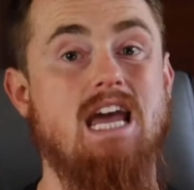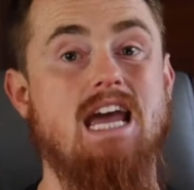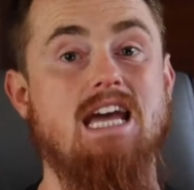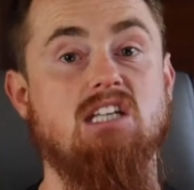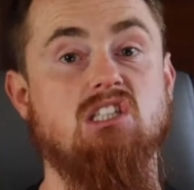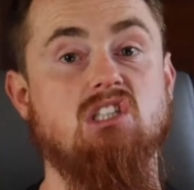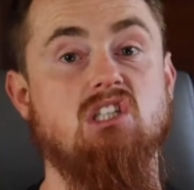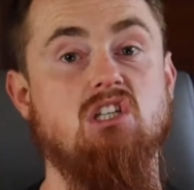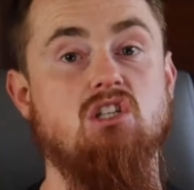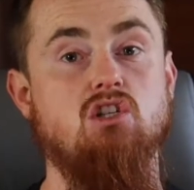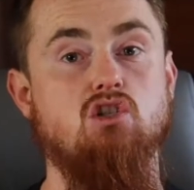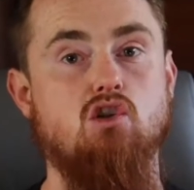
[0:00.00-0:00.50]

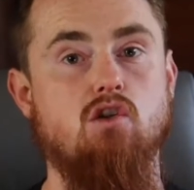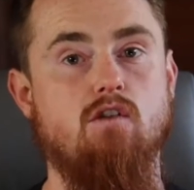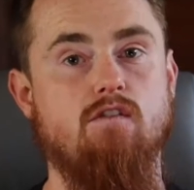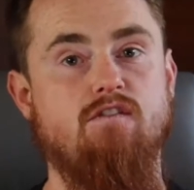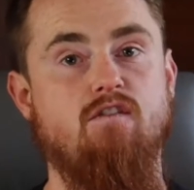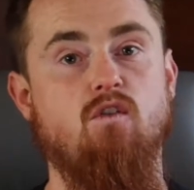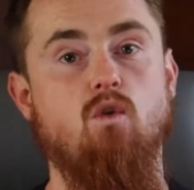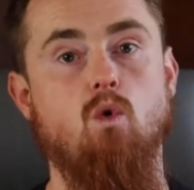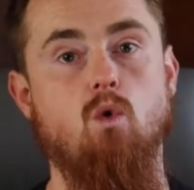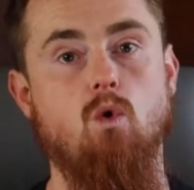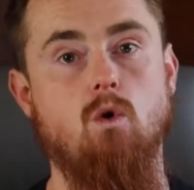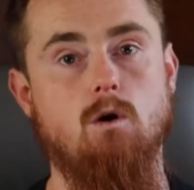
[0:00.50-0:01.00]
cases
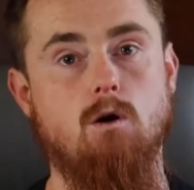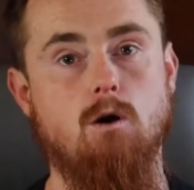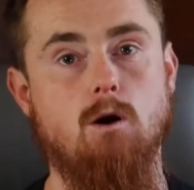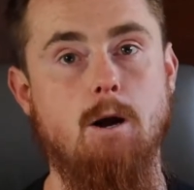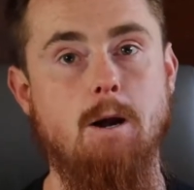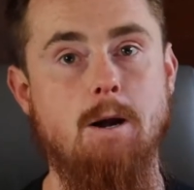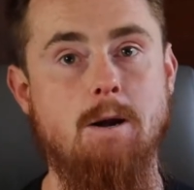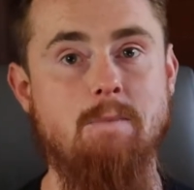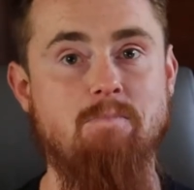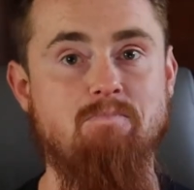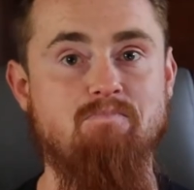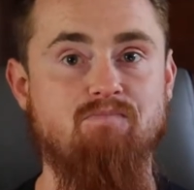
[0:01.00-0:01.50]
for
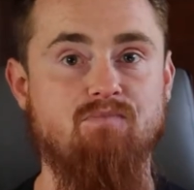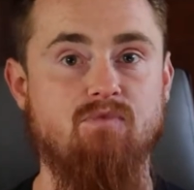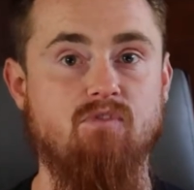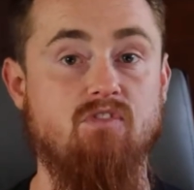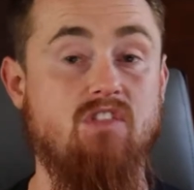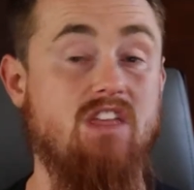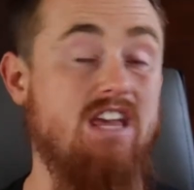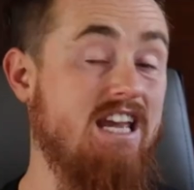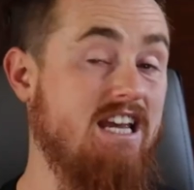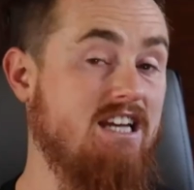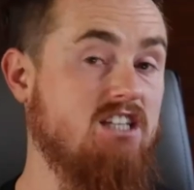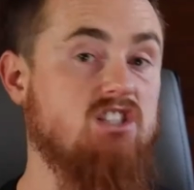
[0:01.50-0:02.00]

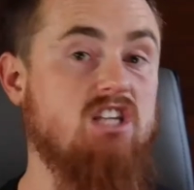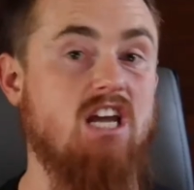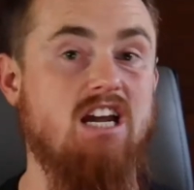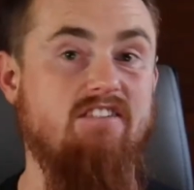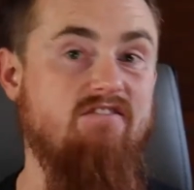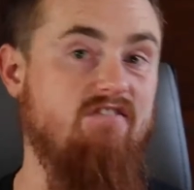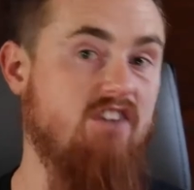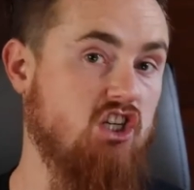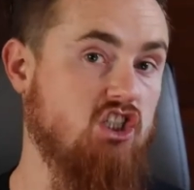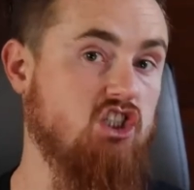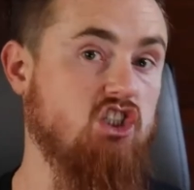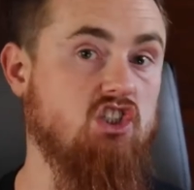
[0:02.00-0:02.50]
things
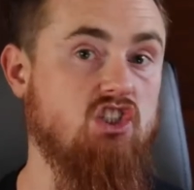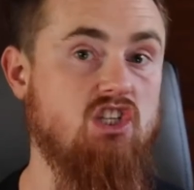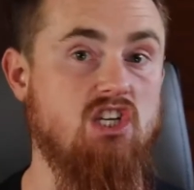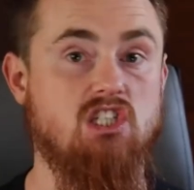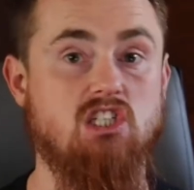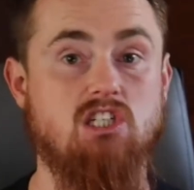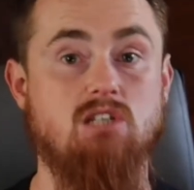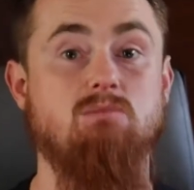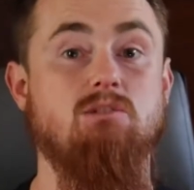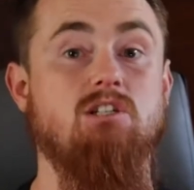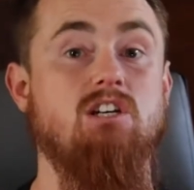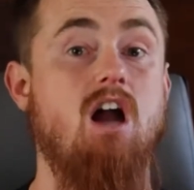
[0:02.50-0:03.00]
like vision
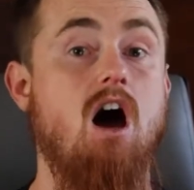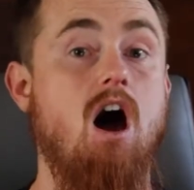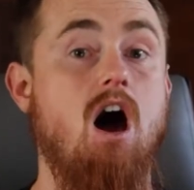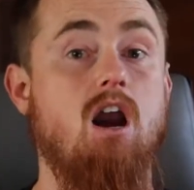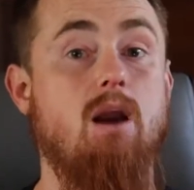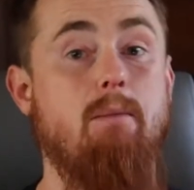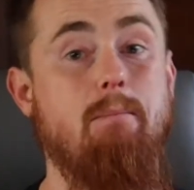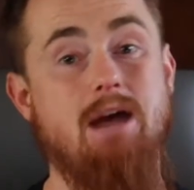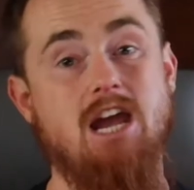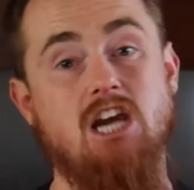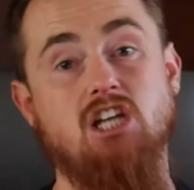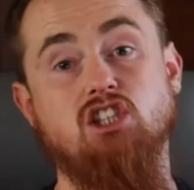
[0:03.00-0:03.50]
systems and
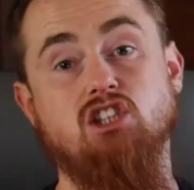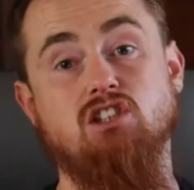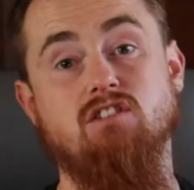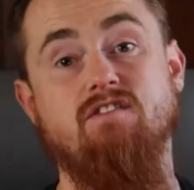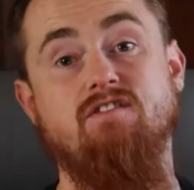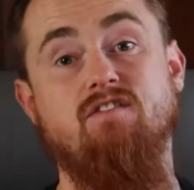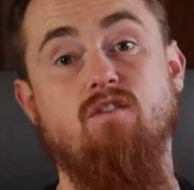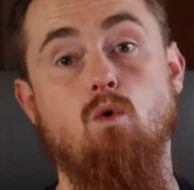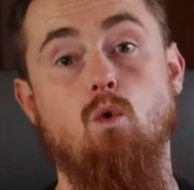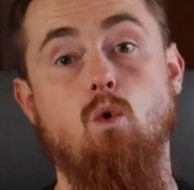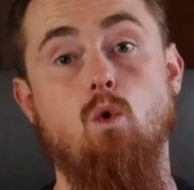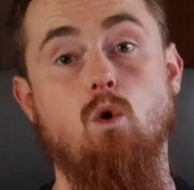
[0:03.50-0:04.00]
automation
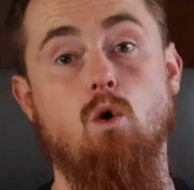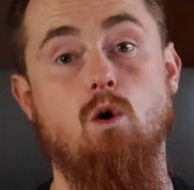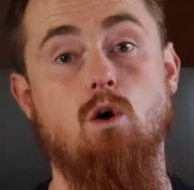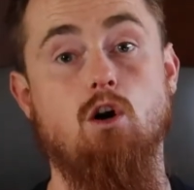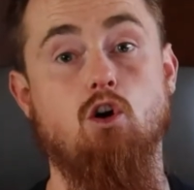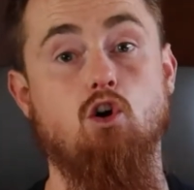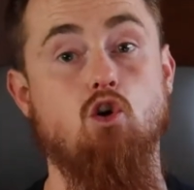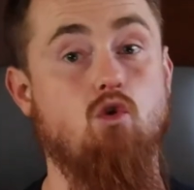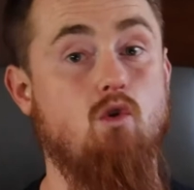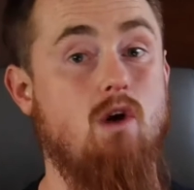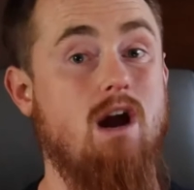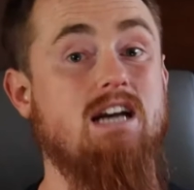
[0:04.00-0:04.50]

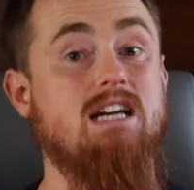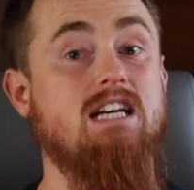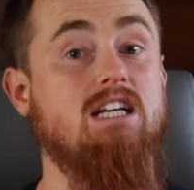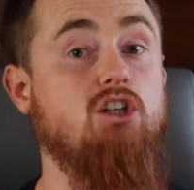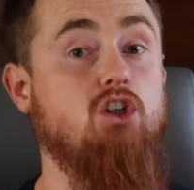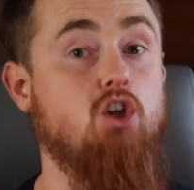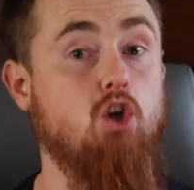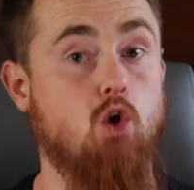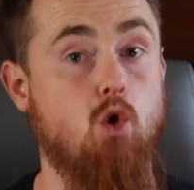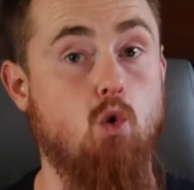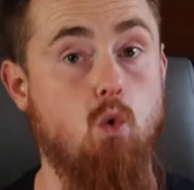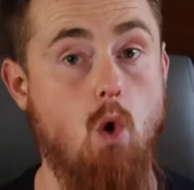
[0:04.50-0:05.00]
for
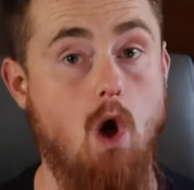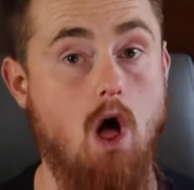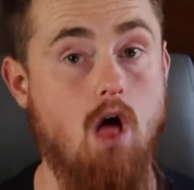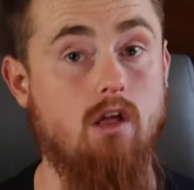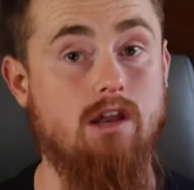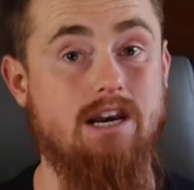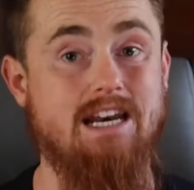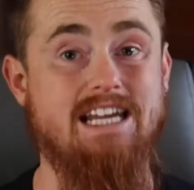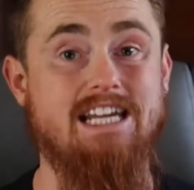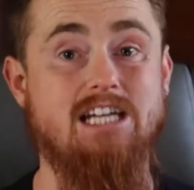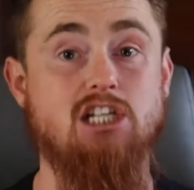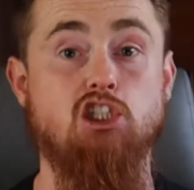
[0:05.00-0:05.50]
correcting your
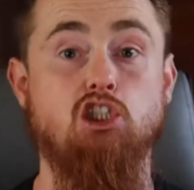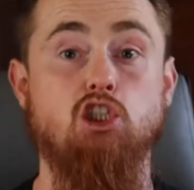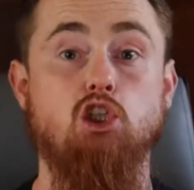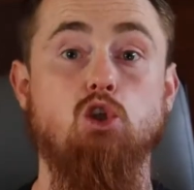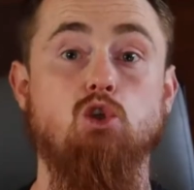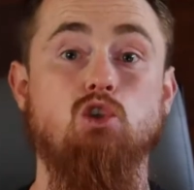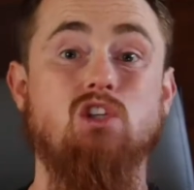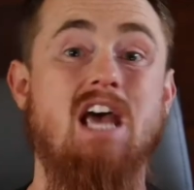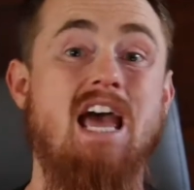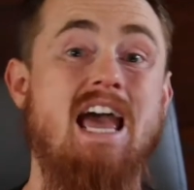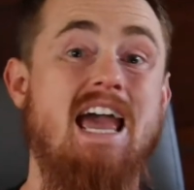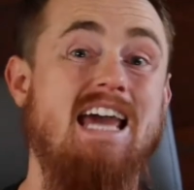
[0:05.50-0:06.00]
quality
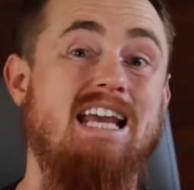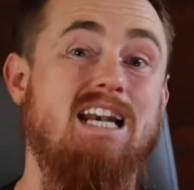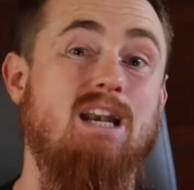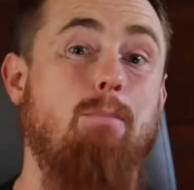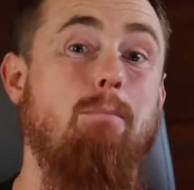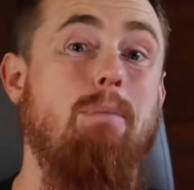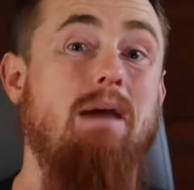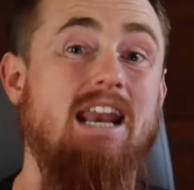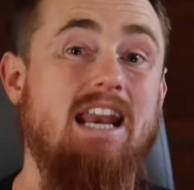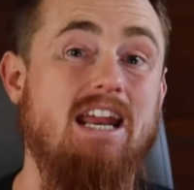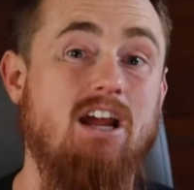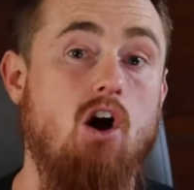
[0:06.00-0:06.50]
issues. And
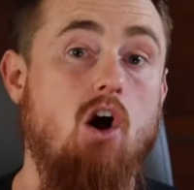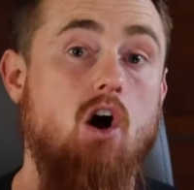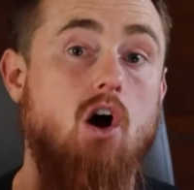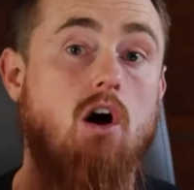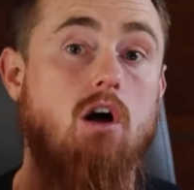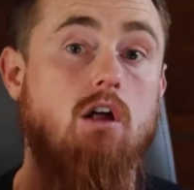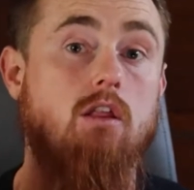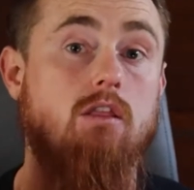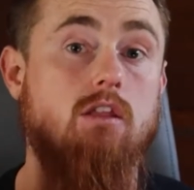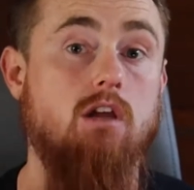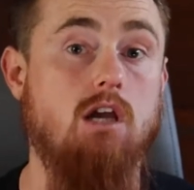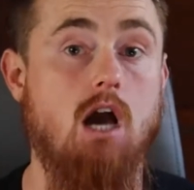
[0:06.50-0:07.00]
depending
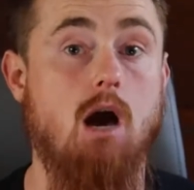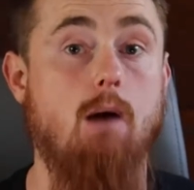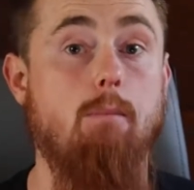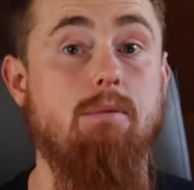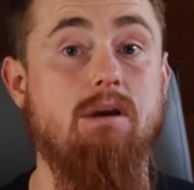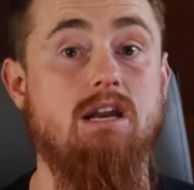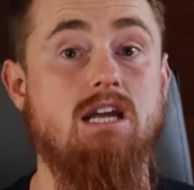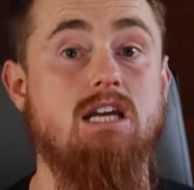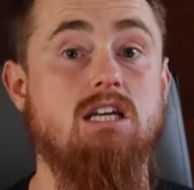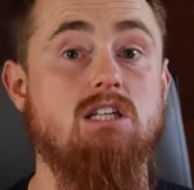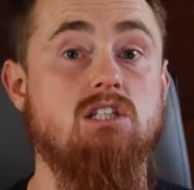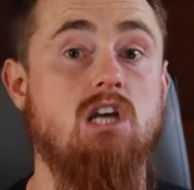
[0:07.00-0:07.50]
on the
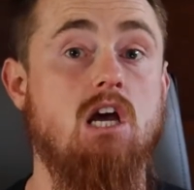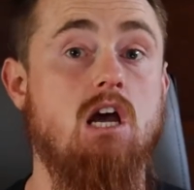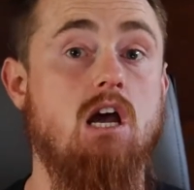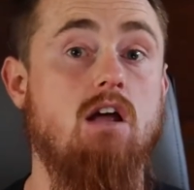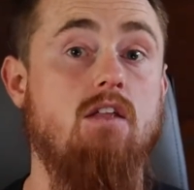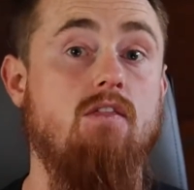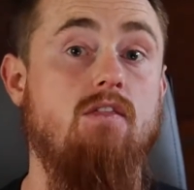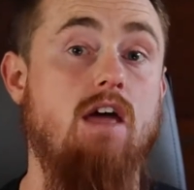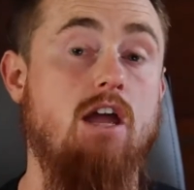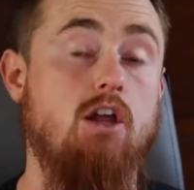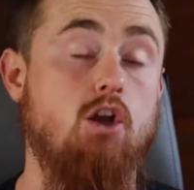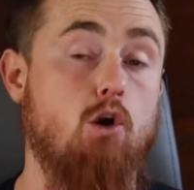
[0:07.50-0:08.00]
companies
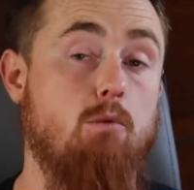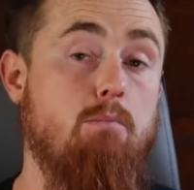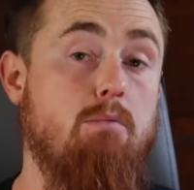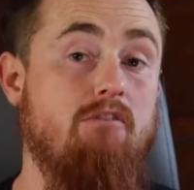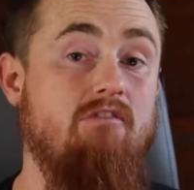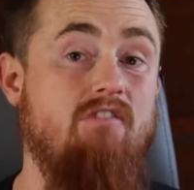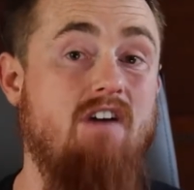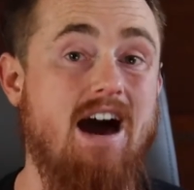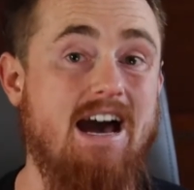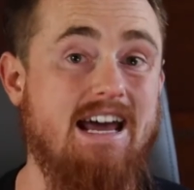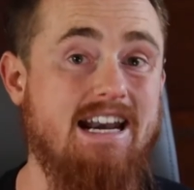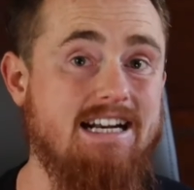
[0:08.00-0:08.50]
that you're
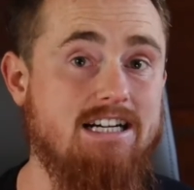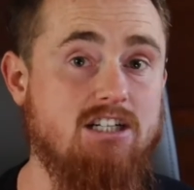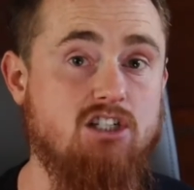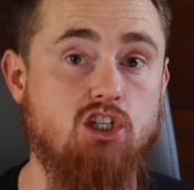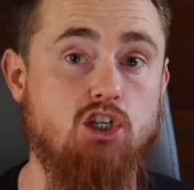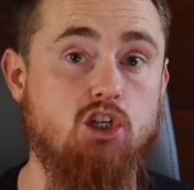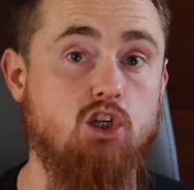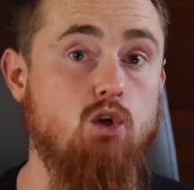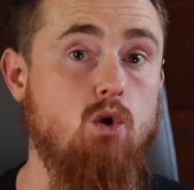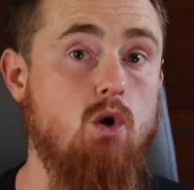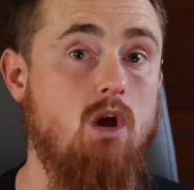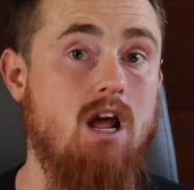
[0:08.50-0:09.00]
providing
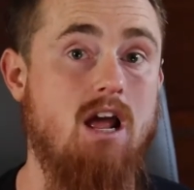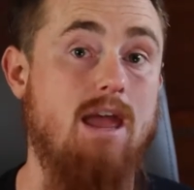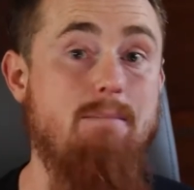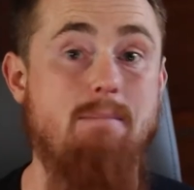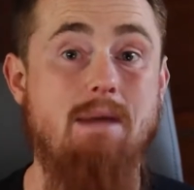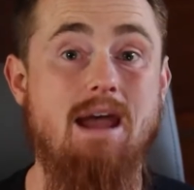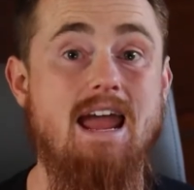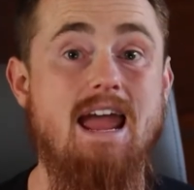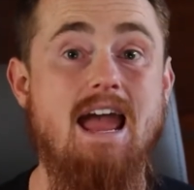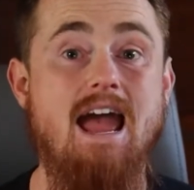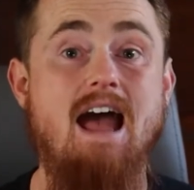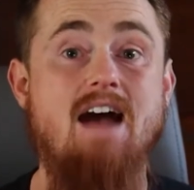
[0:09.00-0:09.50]
to, they
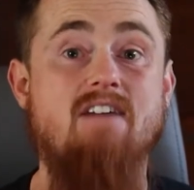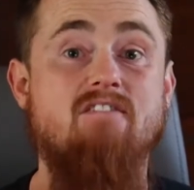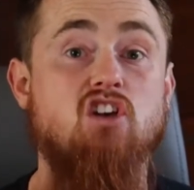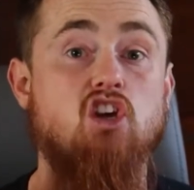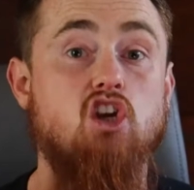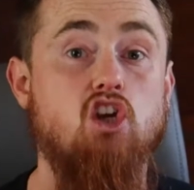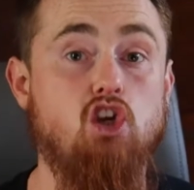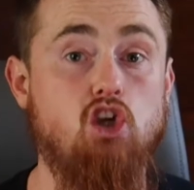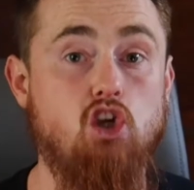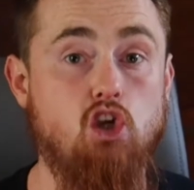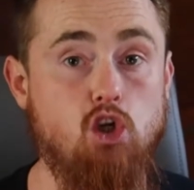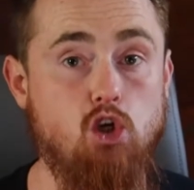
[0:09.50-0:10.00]
may have
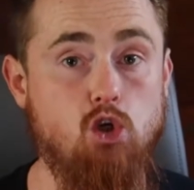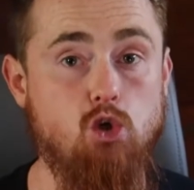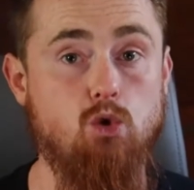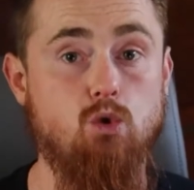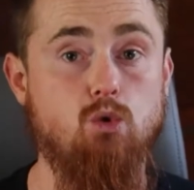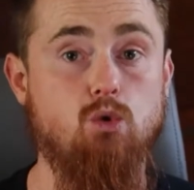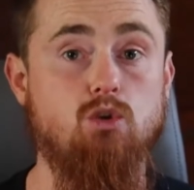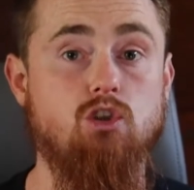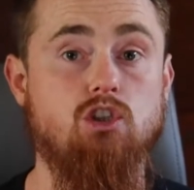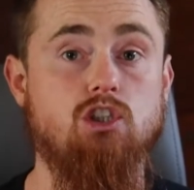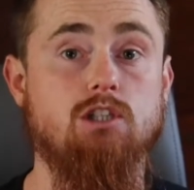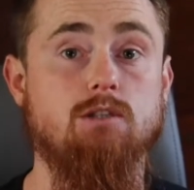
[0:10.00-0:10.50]

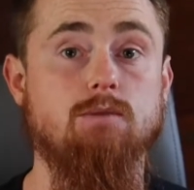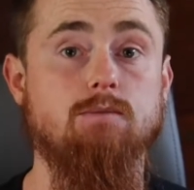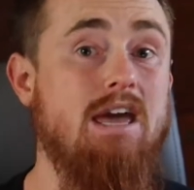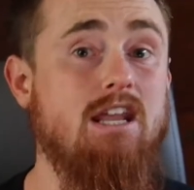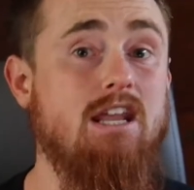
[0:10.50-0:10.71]
huge